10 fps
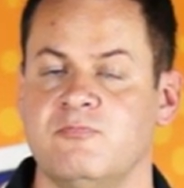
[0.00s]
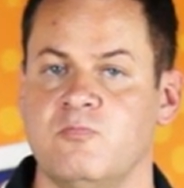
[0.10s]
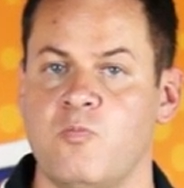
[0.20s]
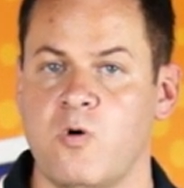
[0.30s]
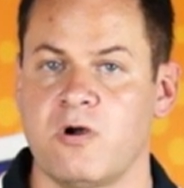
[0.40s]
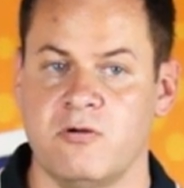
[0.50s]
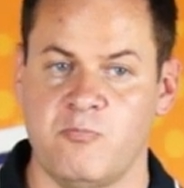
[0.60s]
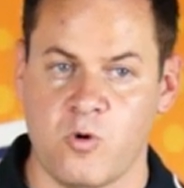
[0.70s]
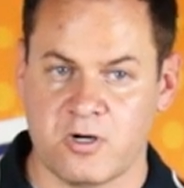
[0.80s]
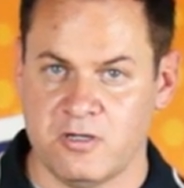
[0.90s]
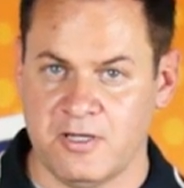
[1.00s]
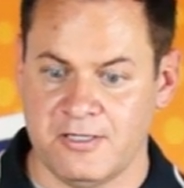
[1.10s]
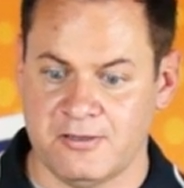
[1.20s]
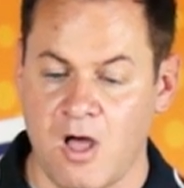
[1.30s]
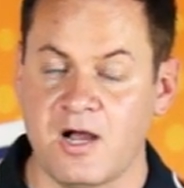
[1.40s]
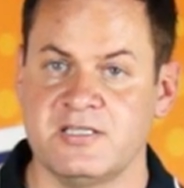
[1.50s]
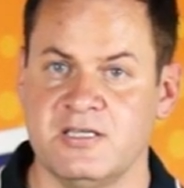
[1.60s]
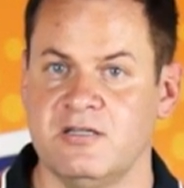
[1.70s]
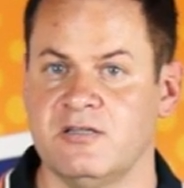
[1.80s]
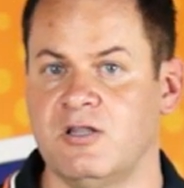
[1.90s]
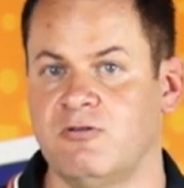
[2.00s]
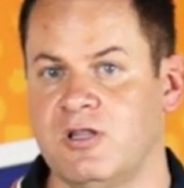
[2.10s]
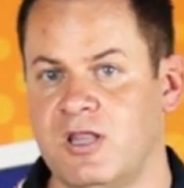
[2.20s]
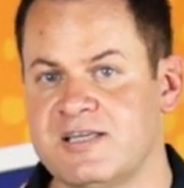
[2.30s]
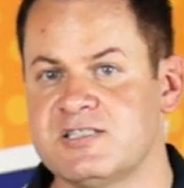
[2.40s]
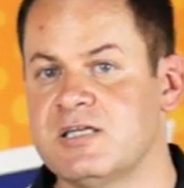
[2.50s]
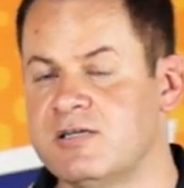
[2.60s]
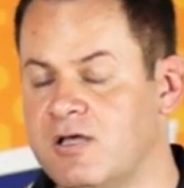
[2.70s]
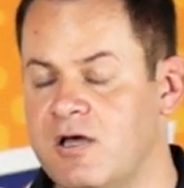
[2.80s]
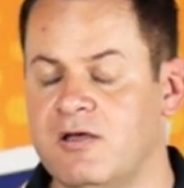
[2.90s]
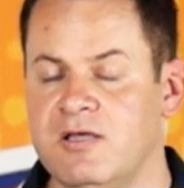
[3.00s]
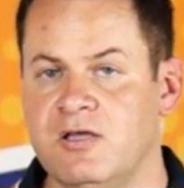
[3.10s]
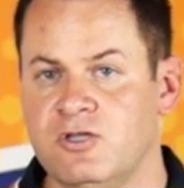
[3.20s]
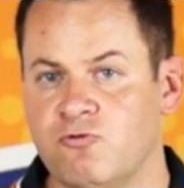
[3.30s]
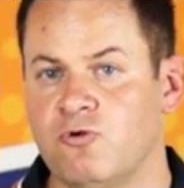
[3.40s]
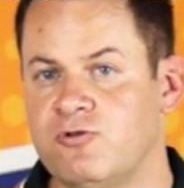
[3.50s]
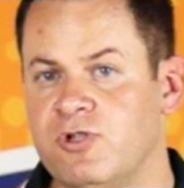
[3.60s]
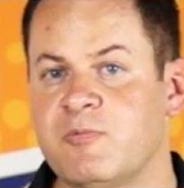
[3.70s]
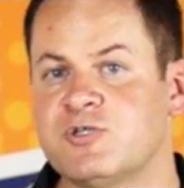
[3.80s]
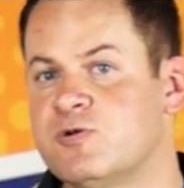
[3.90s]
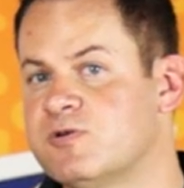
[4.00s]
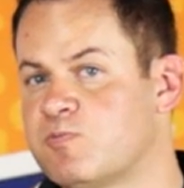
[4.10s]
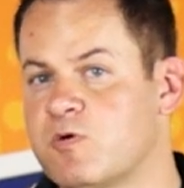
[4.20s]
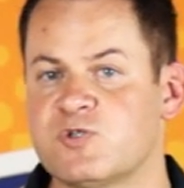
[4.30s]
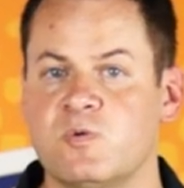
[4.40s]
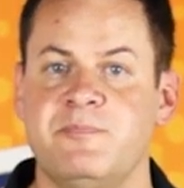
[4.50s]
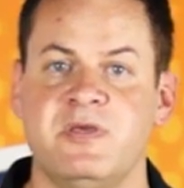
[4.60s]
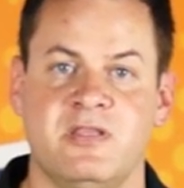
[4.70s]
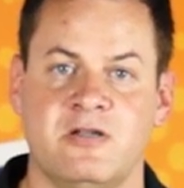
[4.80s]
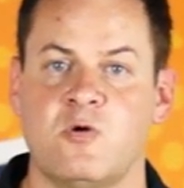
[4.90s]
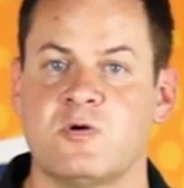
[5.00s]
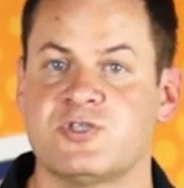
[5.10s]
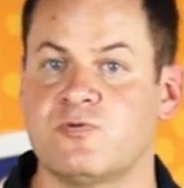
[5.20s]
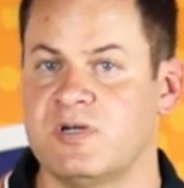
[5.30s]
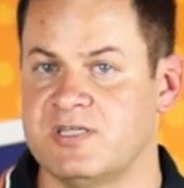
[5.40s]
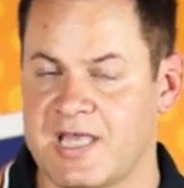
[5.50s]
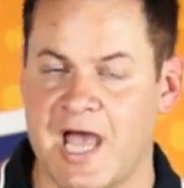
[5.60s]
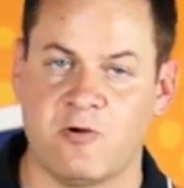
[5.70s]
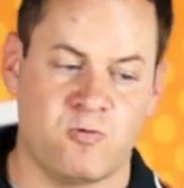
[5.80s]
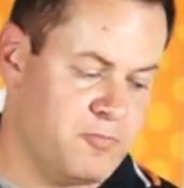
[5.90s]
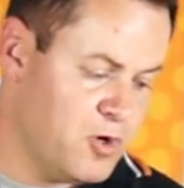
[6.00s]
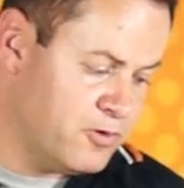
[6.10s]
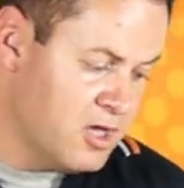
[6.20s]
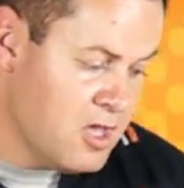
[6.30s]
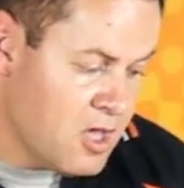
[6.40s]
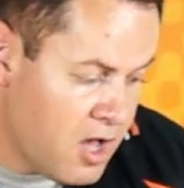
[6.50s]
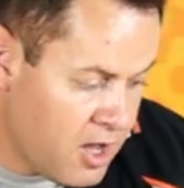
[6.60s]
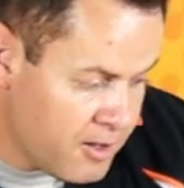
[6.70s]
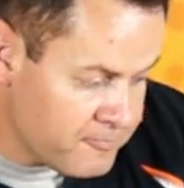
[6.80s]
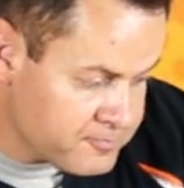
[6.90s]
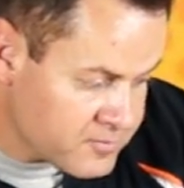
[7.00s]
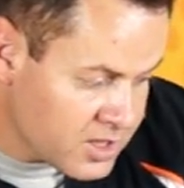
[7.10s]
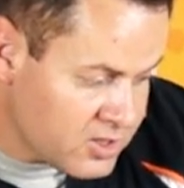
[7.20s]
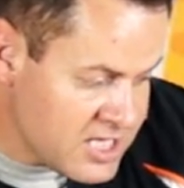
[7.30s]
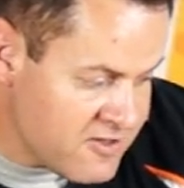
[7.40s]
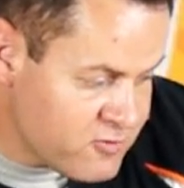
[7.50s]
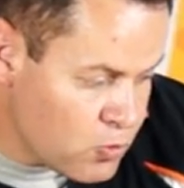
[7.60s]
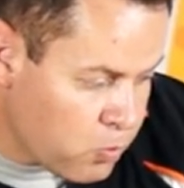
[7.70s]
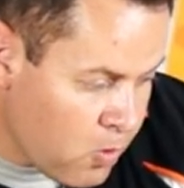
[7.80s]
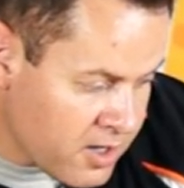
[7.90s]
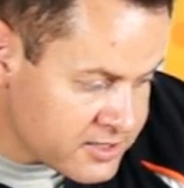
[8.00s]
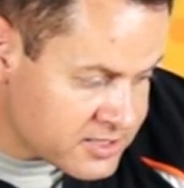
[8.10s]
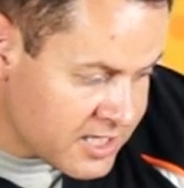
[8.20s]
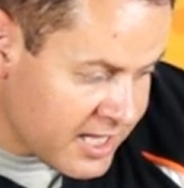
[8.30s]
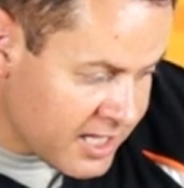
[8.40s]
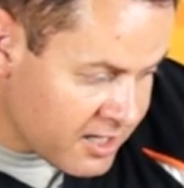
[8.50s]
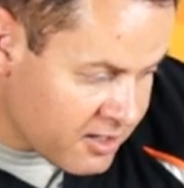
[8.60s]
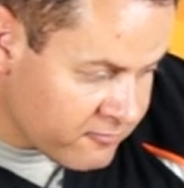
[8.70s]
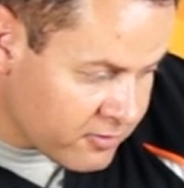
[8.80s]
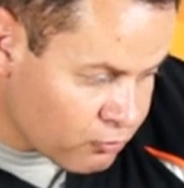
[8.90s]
more locked in, the less. Number 2 is more sweepy, and then of course 3 is acro mode. If you want to have